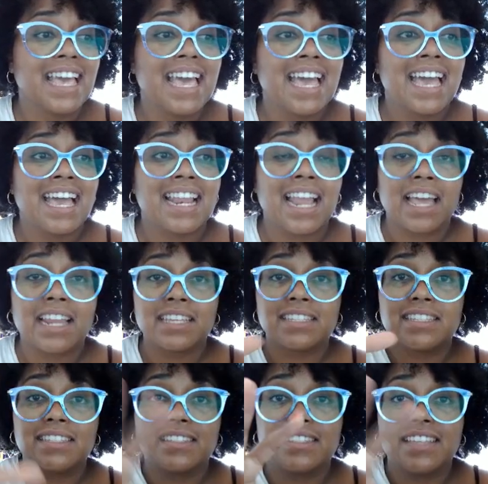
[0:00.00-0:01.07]
Not a
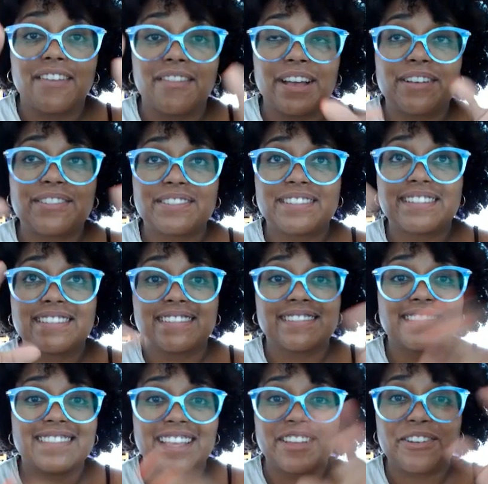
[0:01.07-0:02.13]
safe house
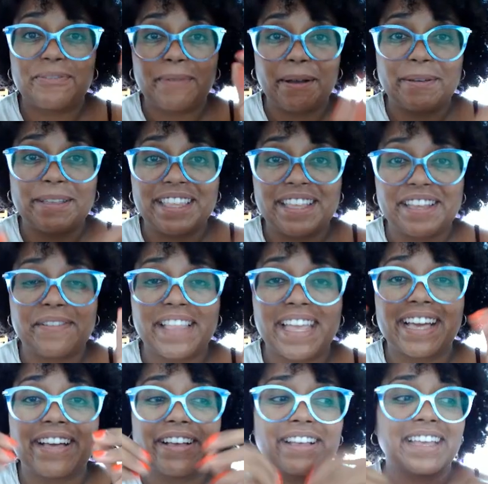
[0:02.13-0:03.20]
that you're probably thinking of, like
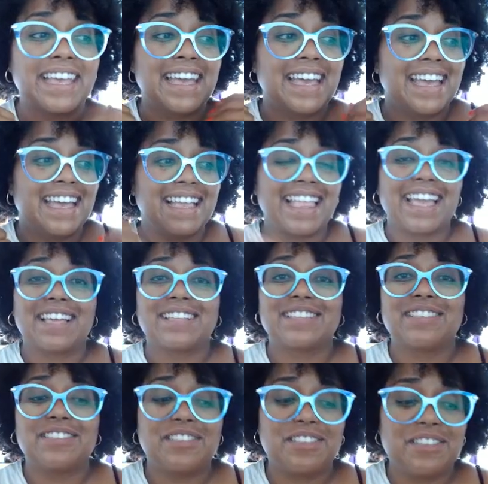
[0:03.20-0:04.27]

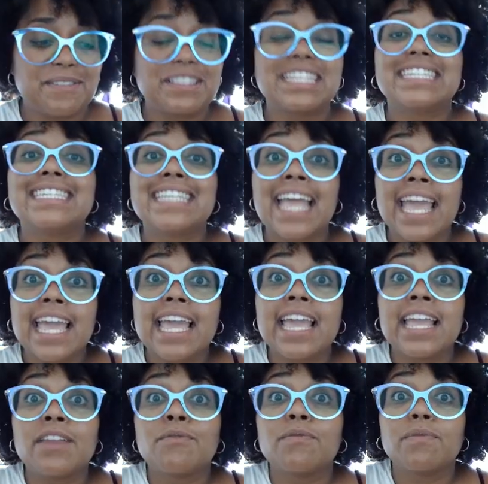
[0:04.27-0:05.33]
to stay
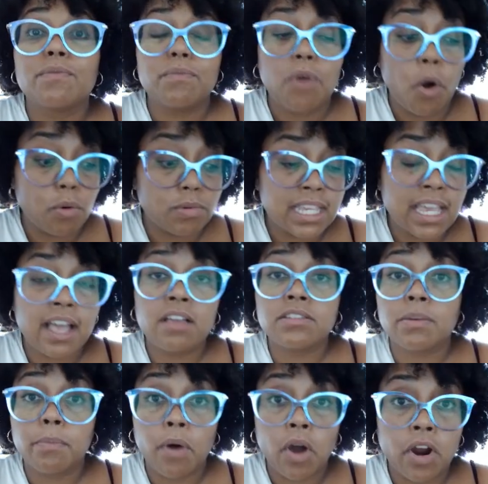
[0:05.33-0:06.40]
in hotels,
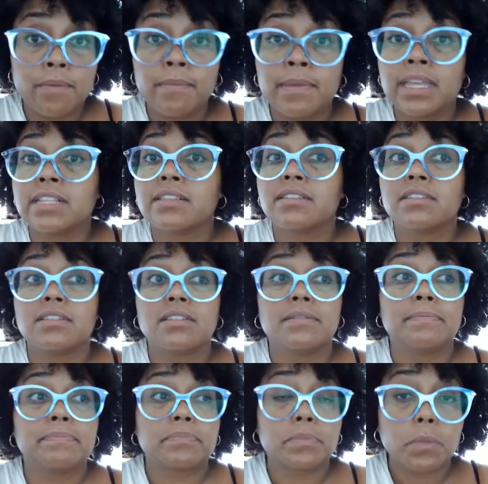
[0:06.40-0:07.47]
apartments,
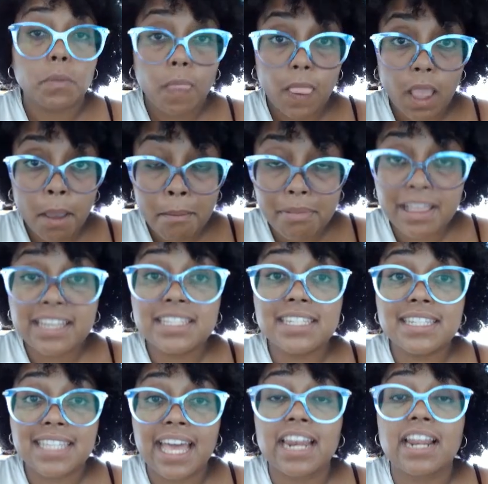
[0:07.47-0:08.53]
places
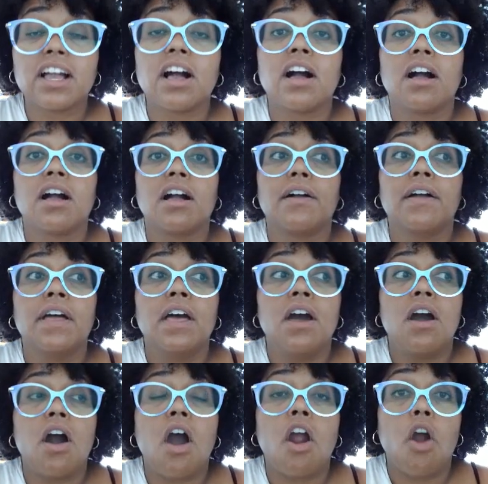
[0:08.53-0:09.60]
that are
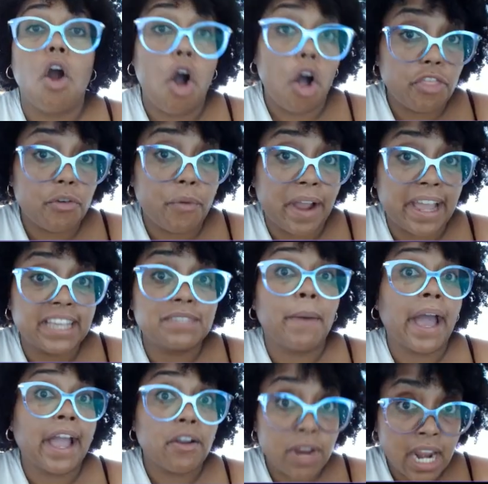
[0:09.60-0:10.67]
authorized by
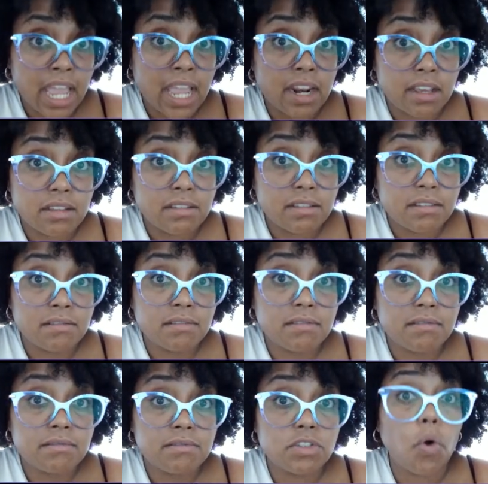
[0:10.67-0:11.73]
Grenada
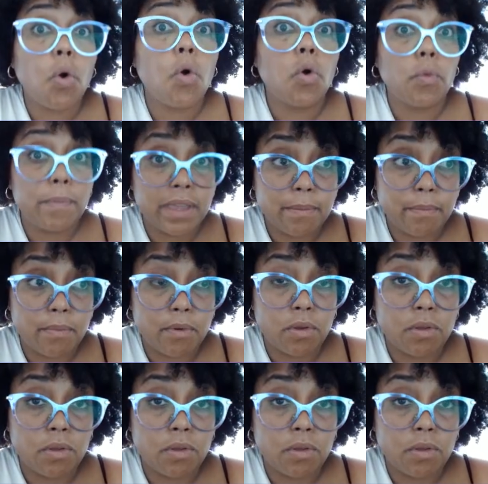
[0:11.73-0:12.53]
to hold people